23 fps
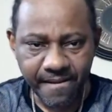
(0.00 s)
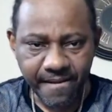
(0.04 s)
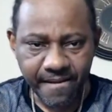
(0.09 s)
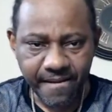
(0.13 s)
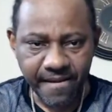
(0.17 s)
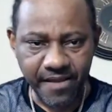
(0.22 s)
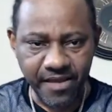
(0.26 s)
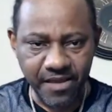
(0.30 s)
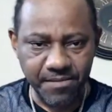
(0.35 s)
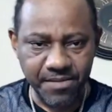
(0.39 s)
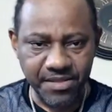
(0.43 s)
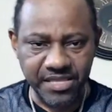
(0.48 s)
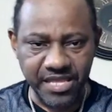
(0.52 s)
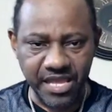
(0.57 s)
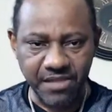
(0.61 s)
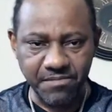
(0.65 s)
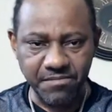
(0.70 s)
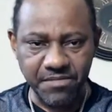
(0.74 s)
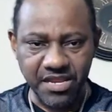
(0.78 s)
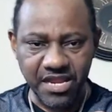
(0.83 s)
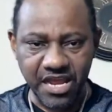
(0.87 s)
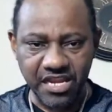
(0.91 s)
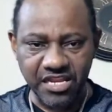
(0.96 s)
He give me 10
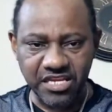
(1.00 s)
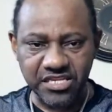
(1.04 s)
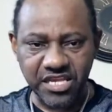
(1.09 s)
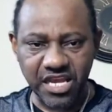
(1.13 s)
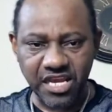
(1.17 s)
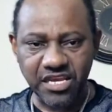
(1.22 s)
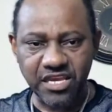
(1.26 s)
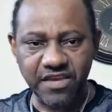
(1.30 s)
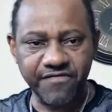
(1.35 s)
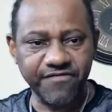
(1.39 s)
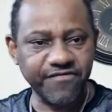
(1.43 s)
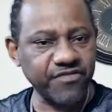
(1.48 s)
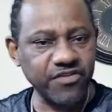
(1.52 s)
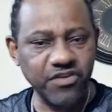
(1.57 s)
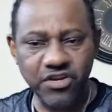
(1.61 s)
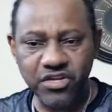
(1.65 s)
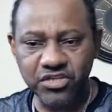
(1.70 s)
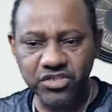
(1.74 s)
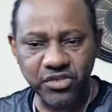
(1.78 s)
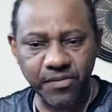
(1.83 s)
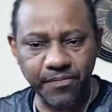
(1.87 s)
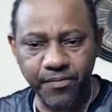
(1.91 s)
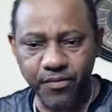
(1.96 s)
million as a gift. You're not
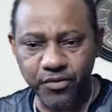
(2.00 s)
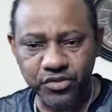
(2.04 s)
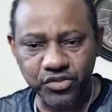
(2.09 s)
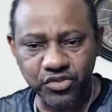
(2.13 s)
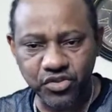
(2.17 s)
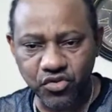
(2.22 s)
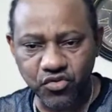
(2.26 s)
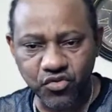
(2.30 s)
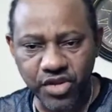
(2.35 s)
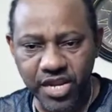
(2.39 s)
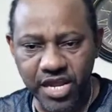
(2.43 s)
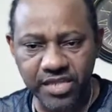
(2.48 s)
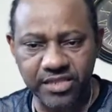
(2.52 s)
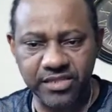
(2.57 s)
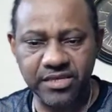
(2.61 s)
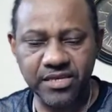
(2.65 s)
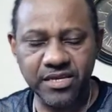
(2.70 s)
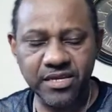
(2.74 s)
supposed to do that.